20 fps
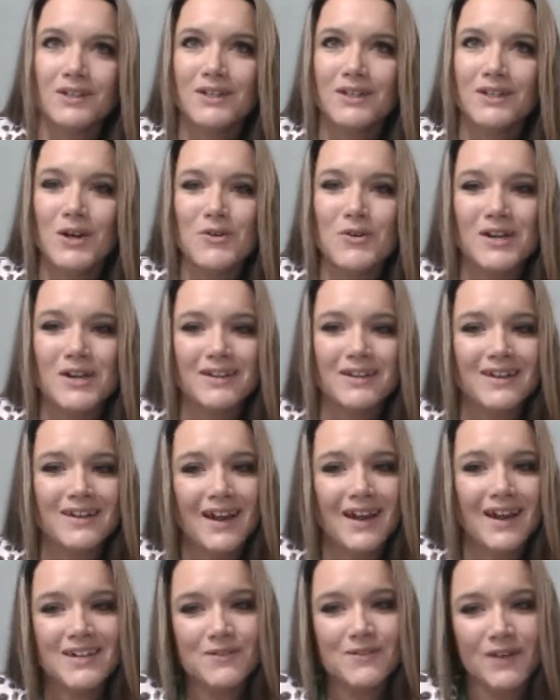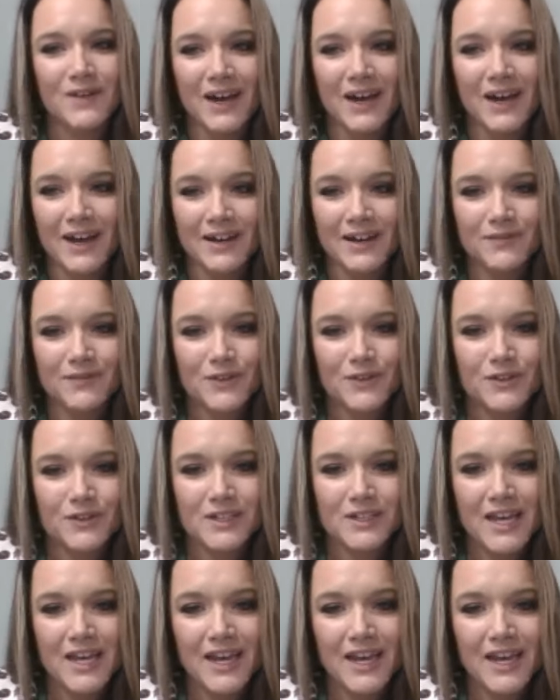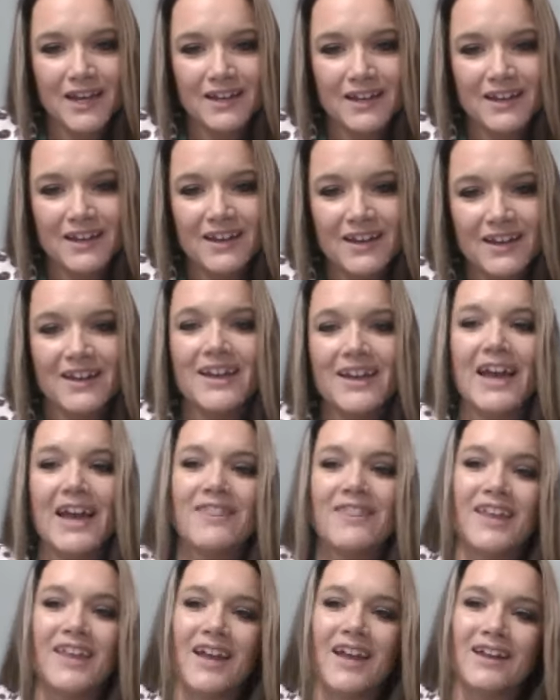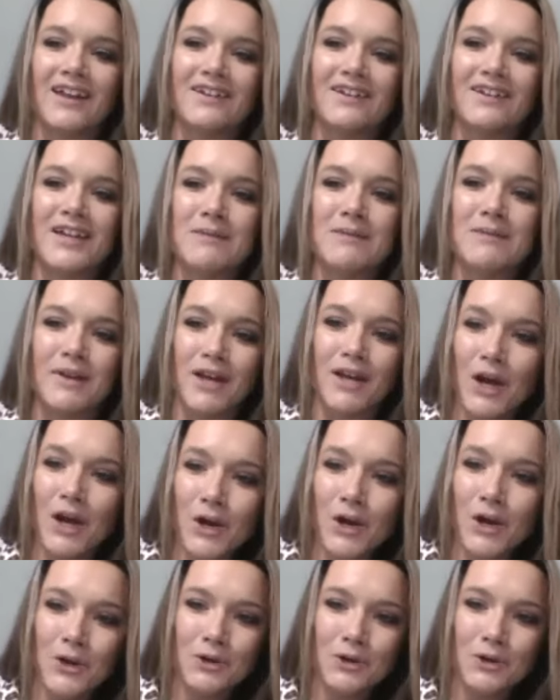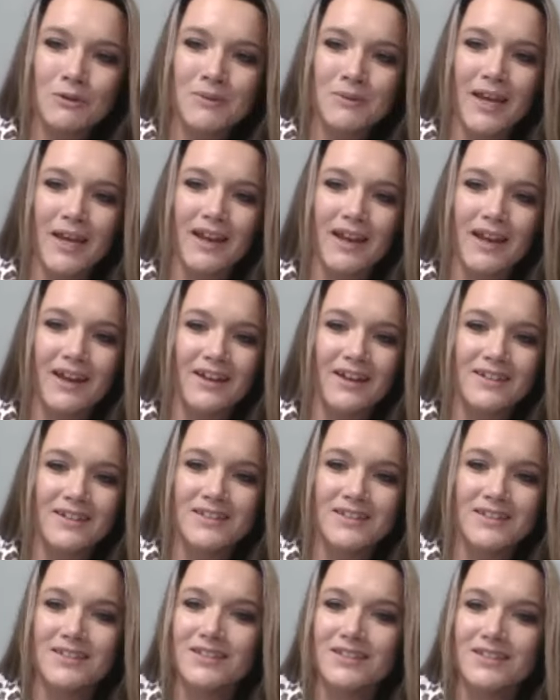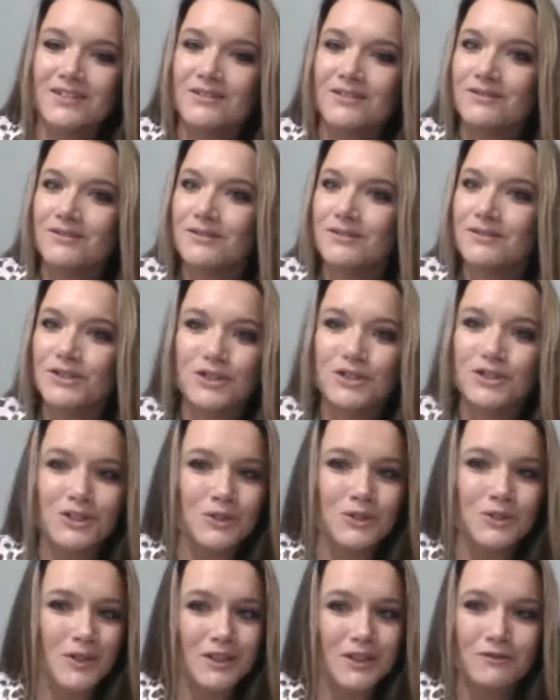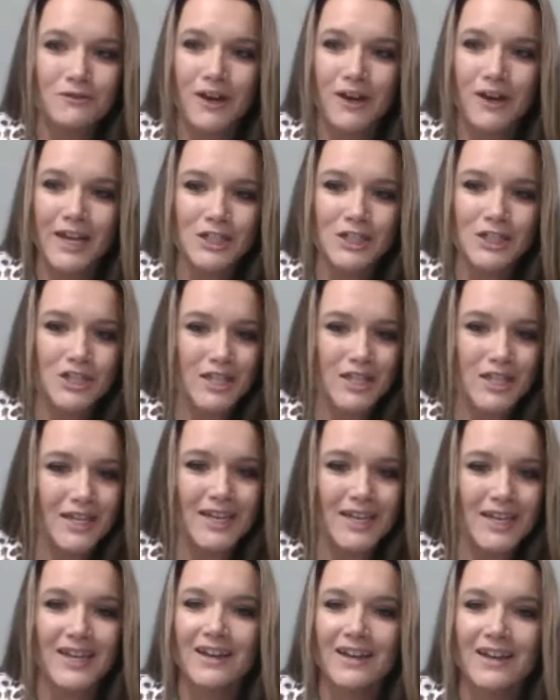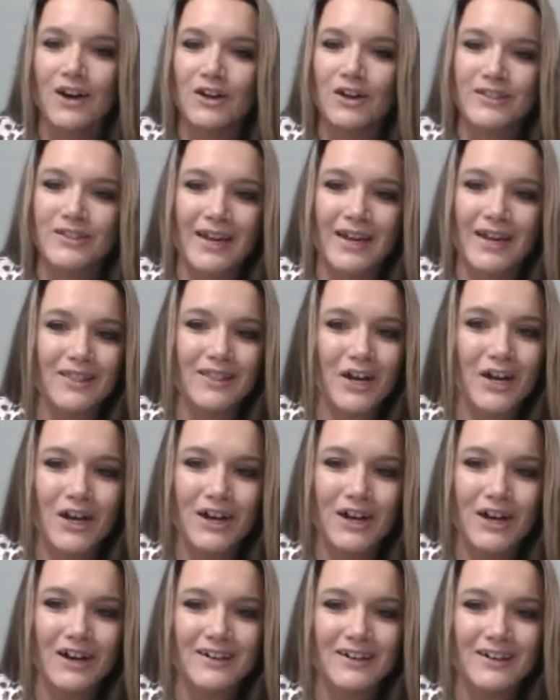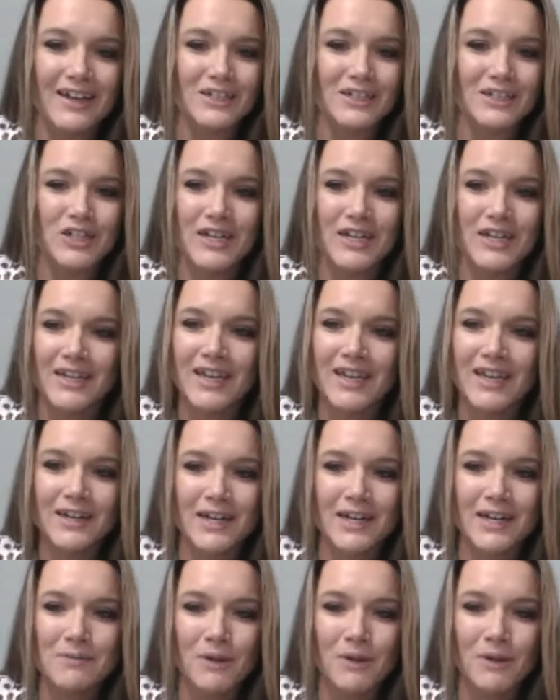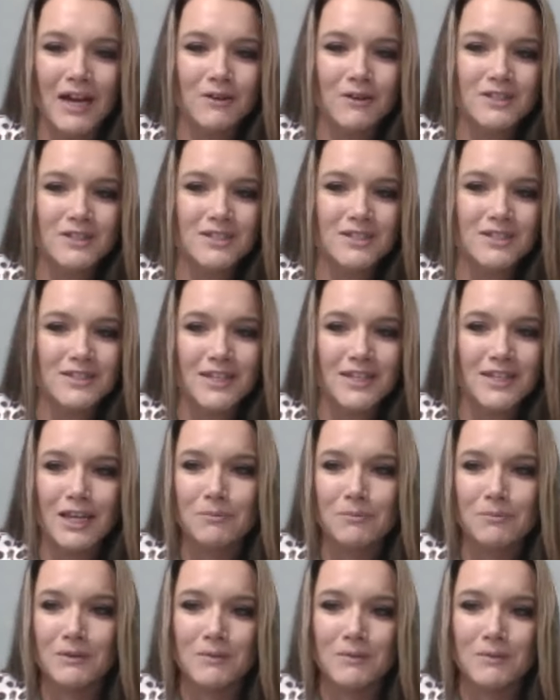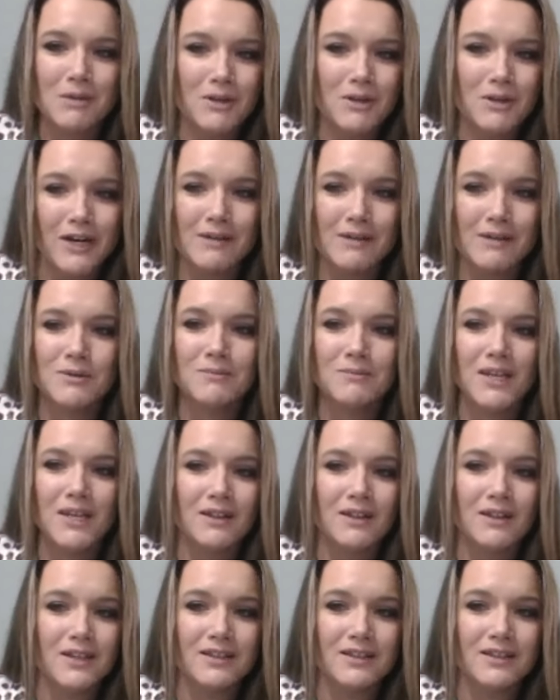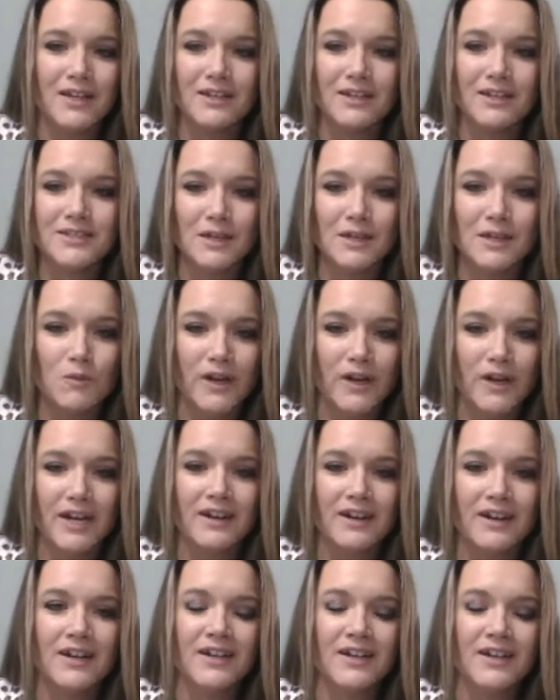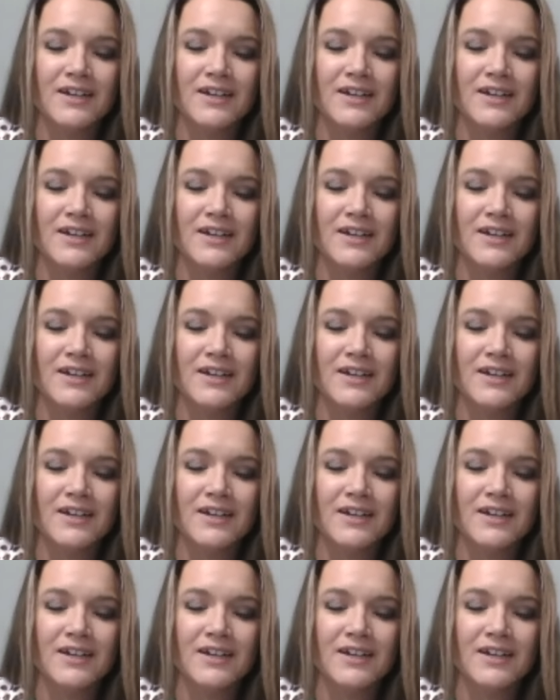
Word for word: going nine to five through the day and then coming home and doing the ranch thing all night long and trying to get a couple hours of sleep and maybe grab a meal in there somewhere.